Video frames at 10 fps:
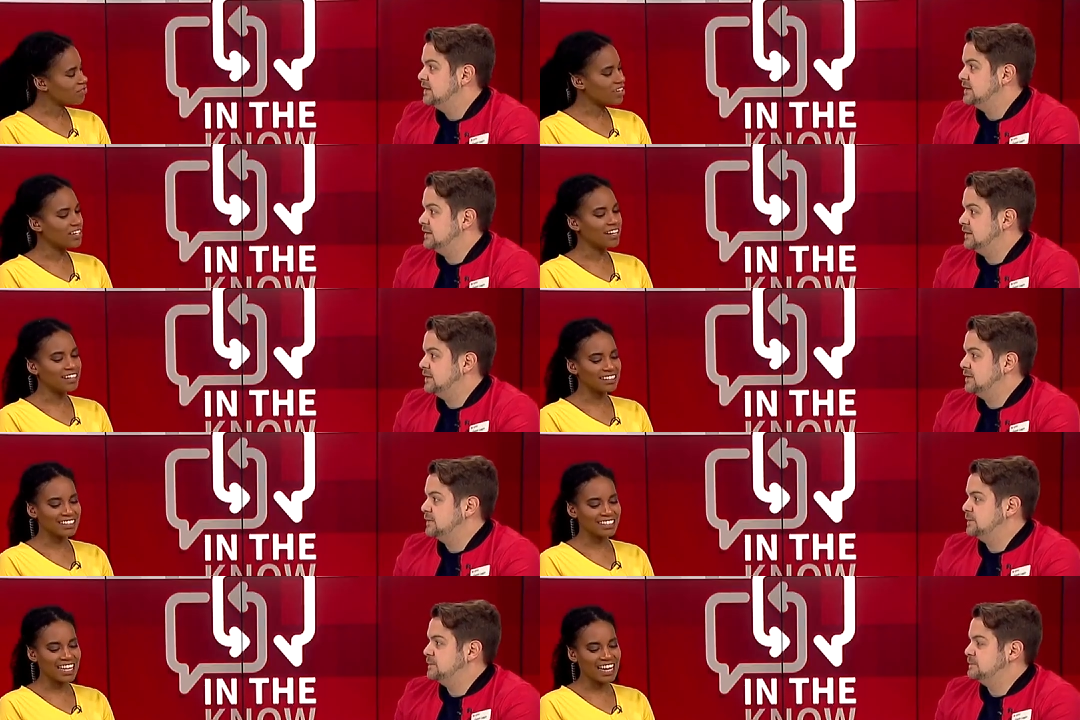Speaker 1: Very
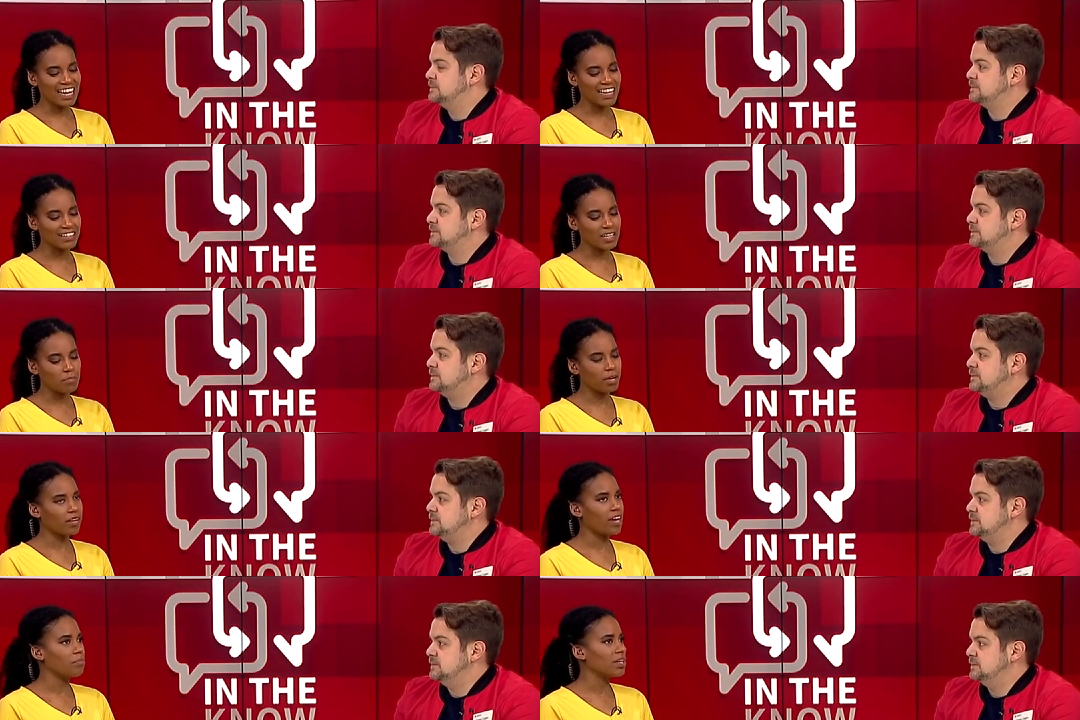nice. And
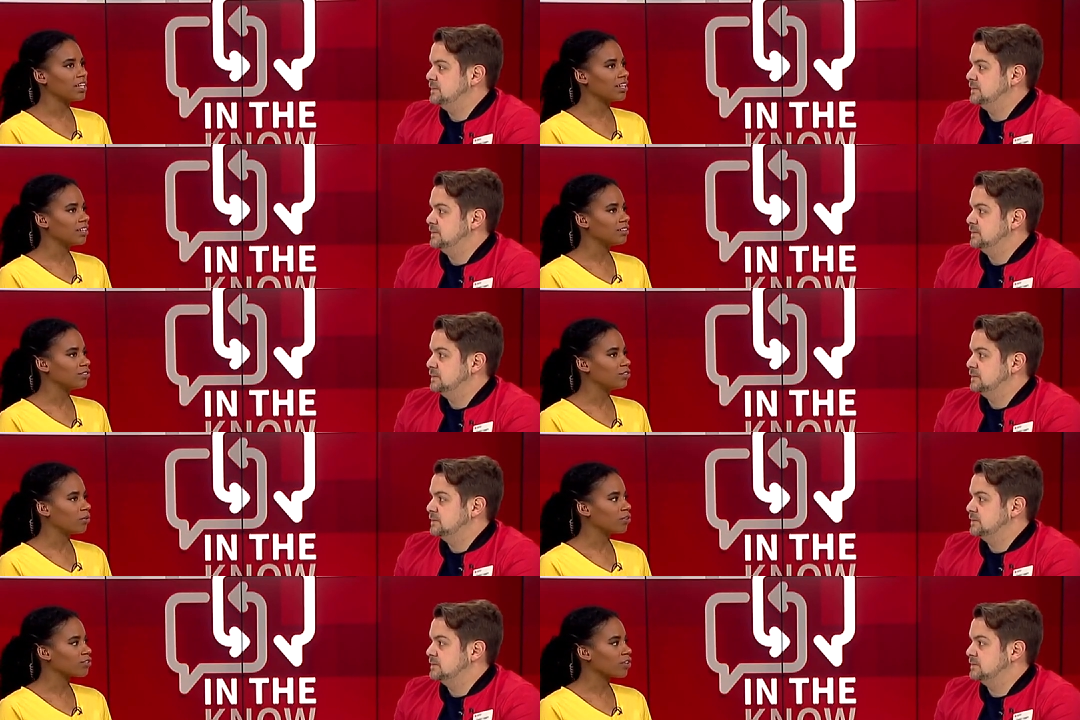about how many
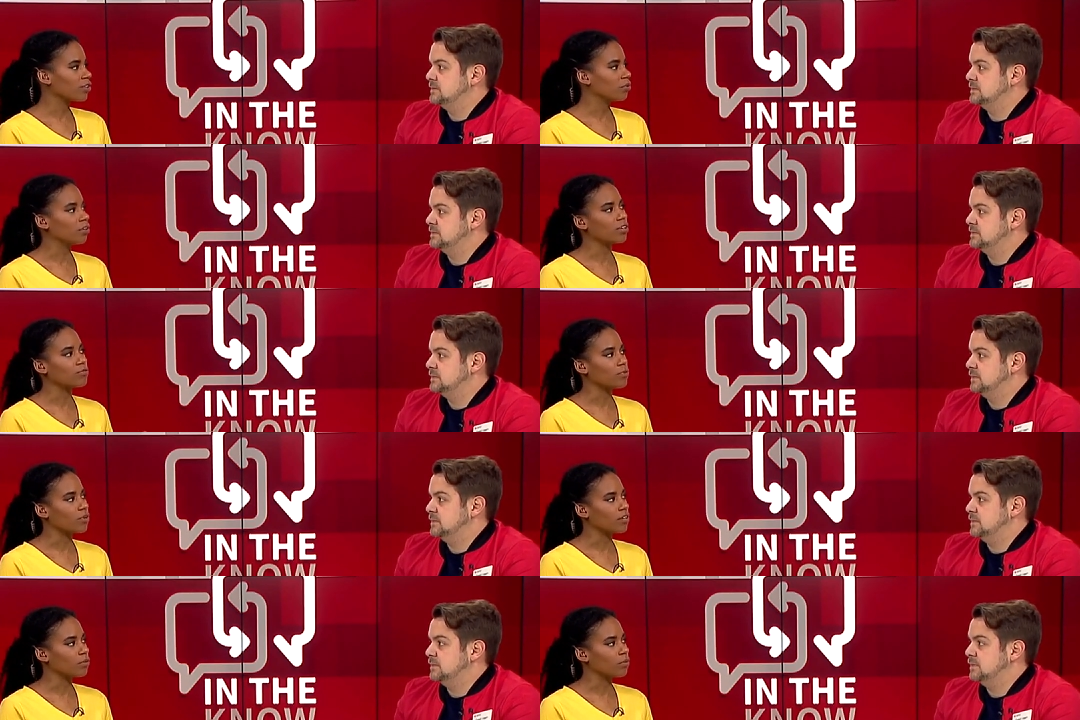donors are you looking
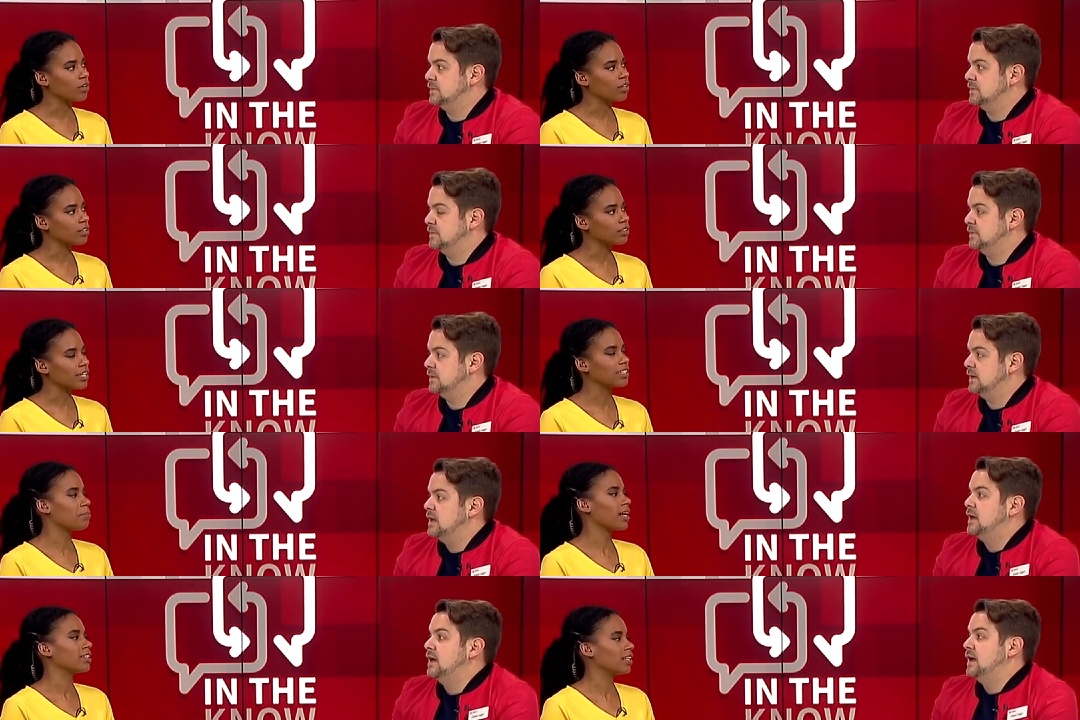for or
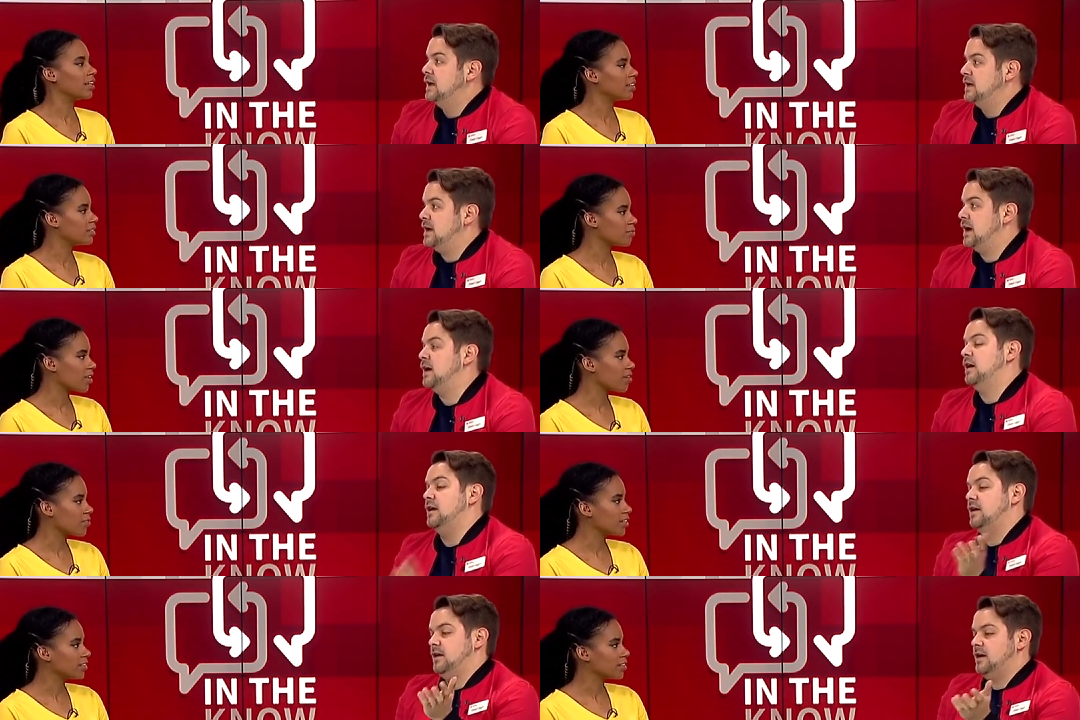expecting at these yeah.
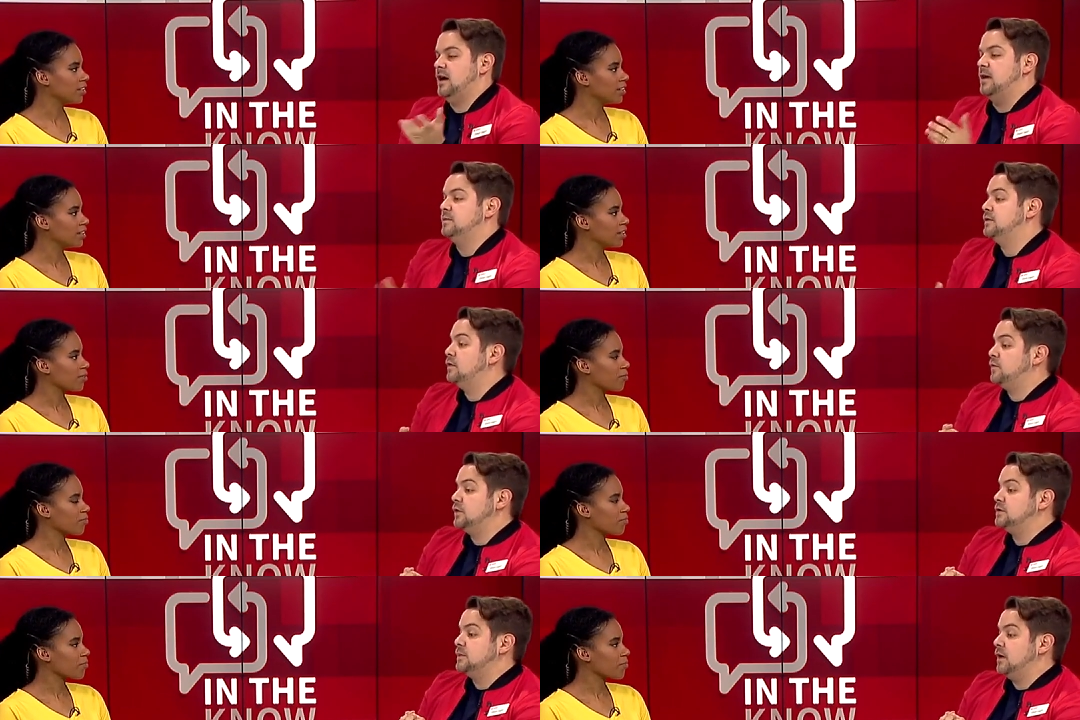events?
Speaker 2: Um, so
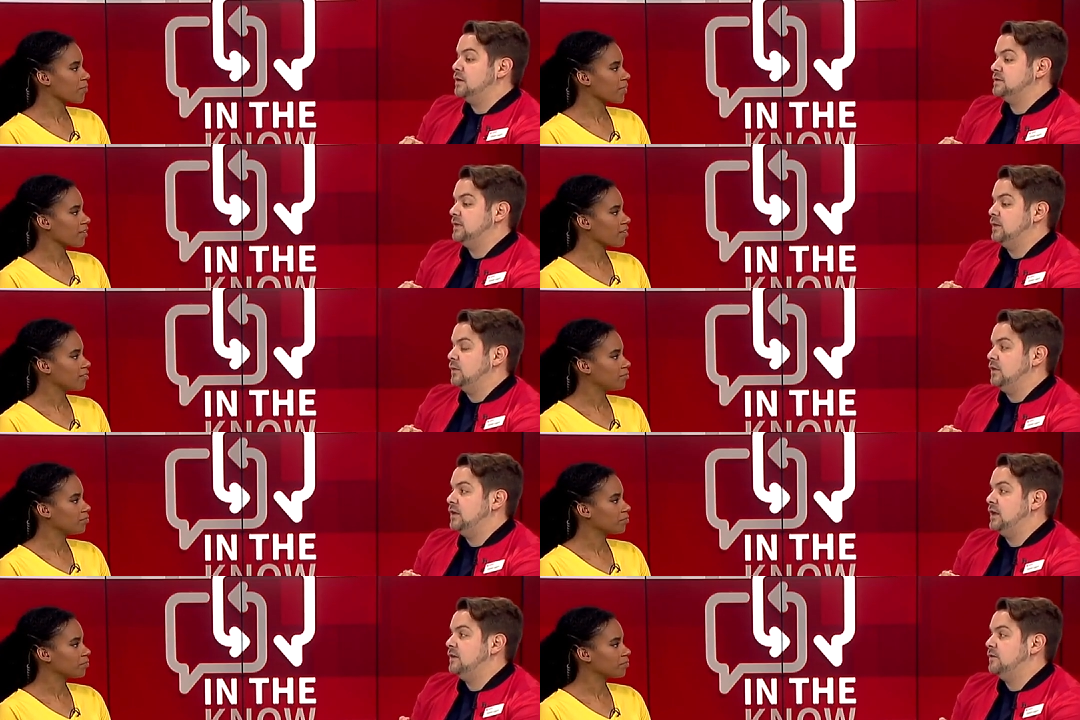for tomorrow's event, we're
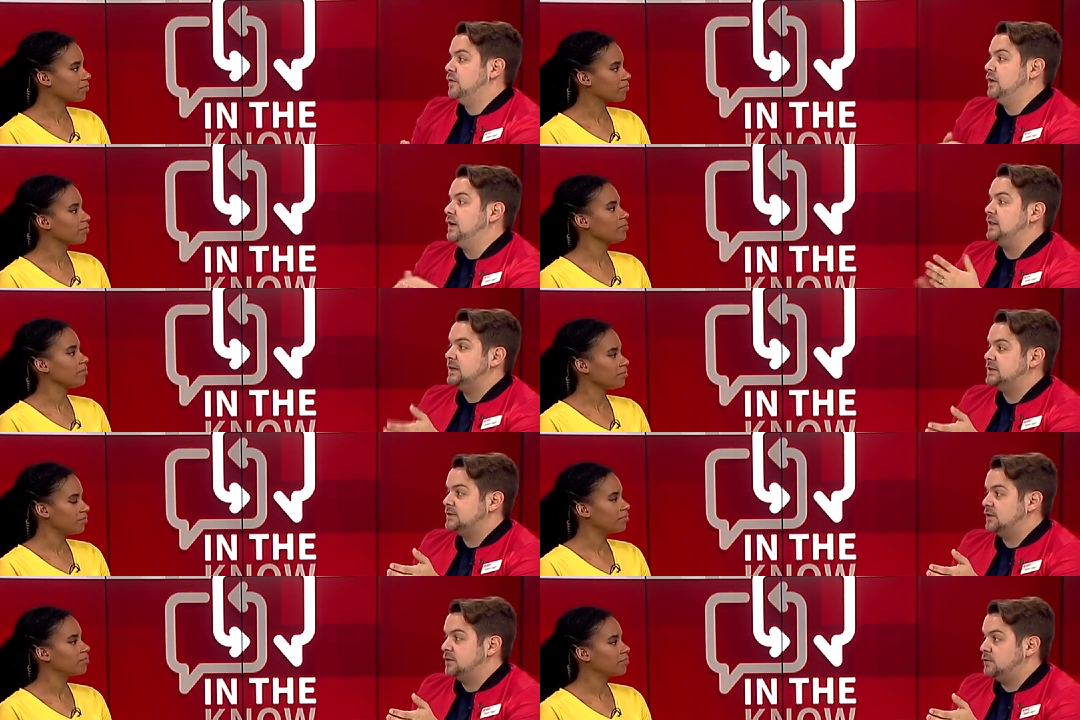looking for at
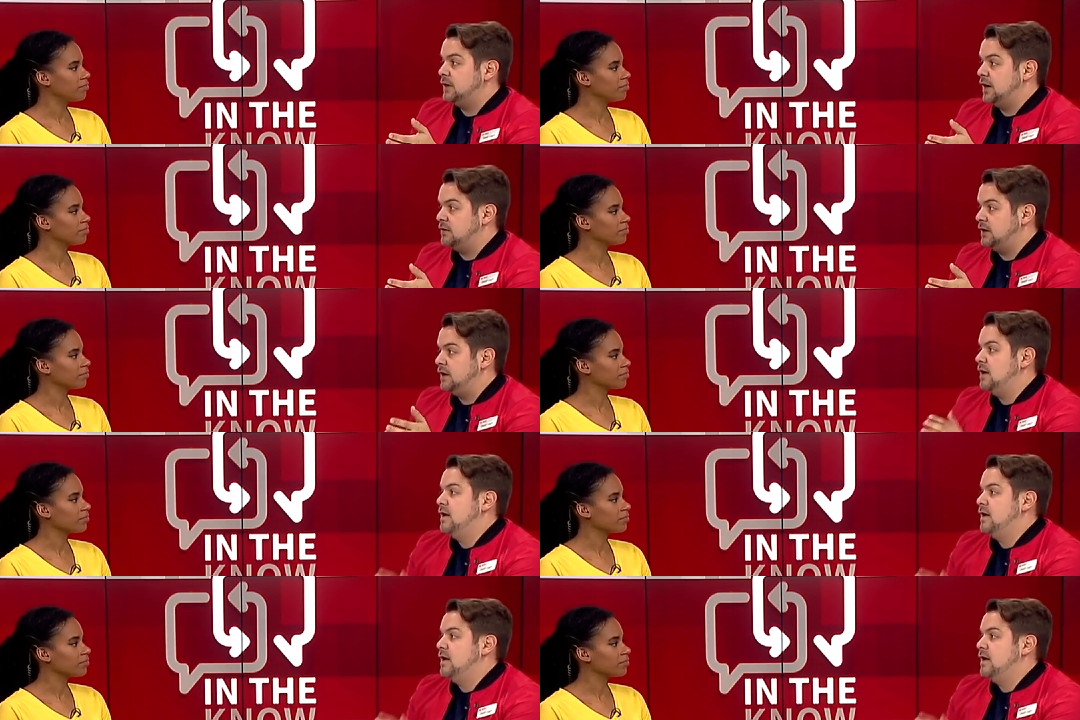least 300.